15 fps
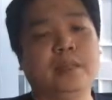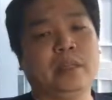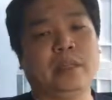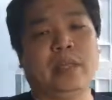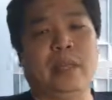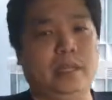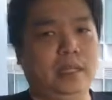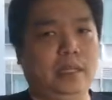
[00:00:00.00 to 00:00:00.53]

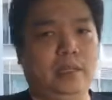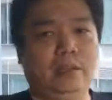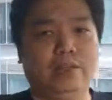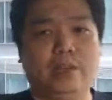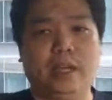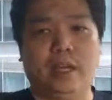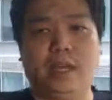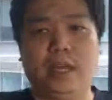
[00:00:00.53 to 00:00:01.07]
and
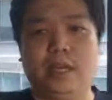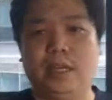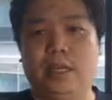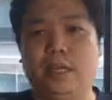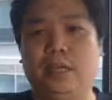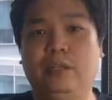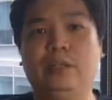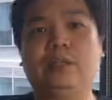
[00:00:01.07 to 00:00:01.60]
even
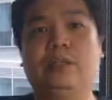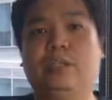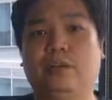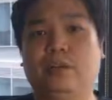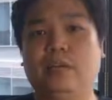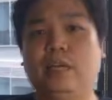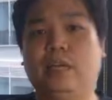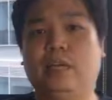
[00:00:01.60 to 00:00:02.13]
user
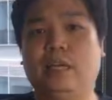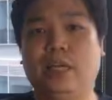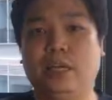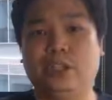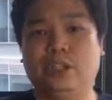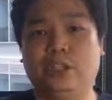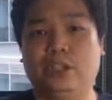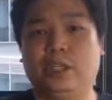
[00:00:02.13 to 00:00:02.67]

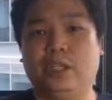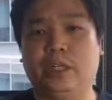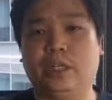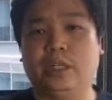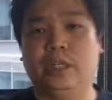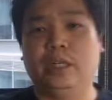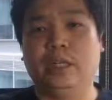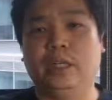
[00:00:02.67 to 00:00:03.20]

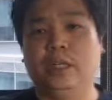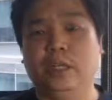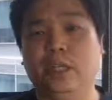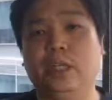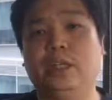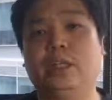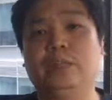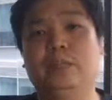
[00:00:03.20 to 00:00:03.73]
authentication
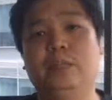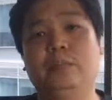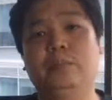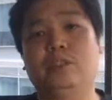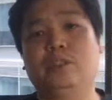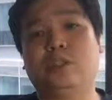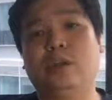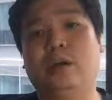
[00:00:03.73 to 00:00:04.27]
in
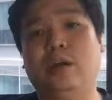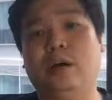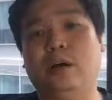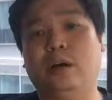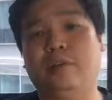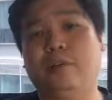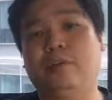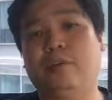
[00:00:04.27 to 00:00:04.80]
terms
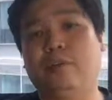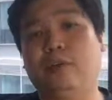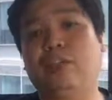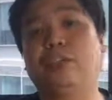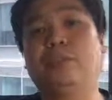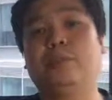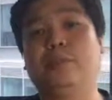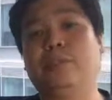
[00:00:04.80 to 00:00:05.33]
of
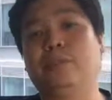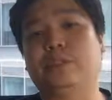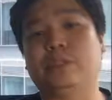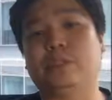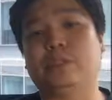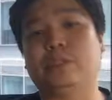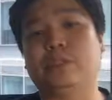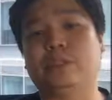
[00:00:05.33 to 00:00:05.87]
customer
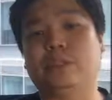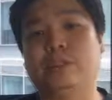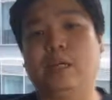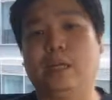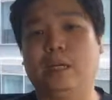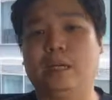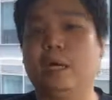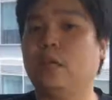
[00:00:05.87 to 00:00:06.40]
users,
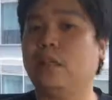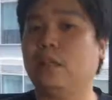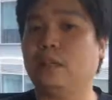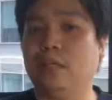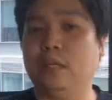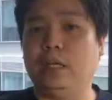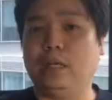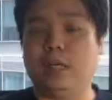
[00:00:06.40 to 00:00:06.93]
not
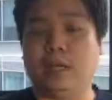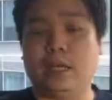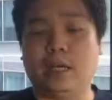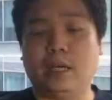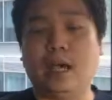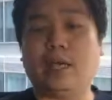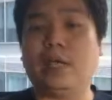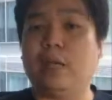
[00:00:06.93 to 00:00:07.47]
the
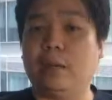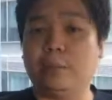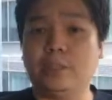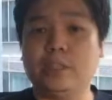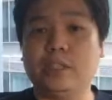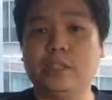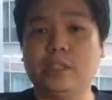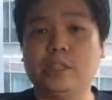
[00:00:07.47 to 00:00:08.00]
IAM
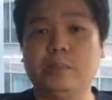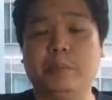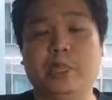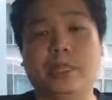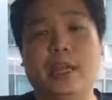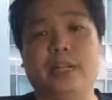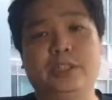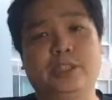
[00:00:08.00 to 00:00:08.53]
users,
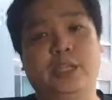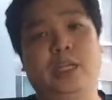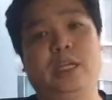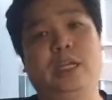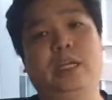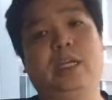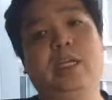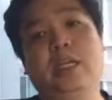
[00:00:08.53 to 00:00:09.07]
but
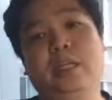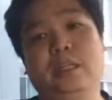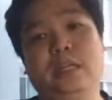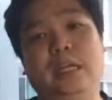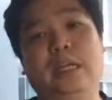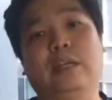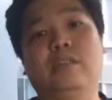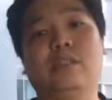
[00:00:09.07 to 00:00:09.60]
actually
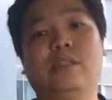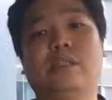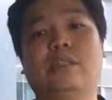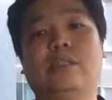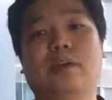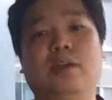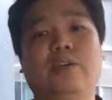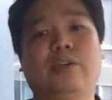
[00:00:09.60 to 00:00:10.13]
the
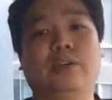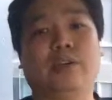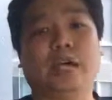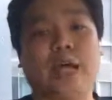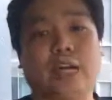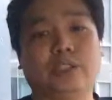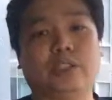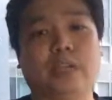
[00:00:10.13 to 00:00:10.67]
users of your
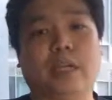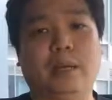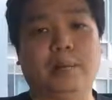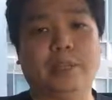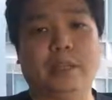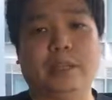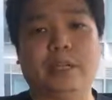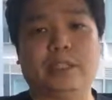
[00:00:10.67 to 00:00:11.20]
actual
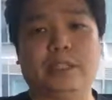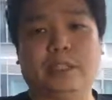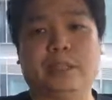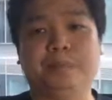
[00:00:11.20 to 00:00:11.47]
application.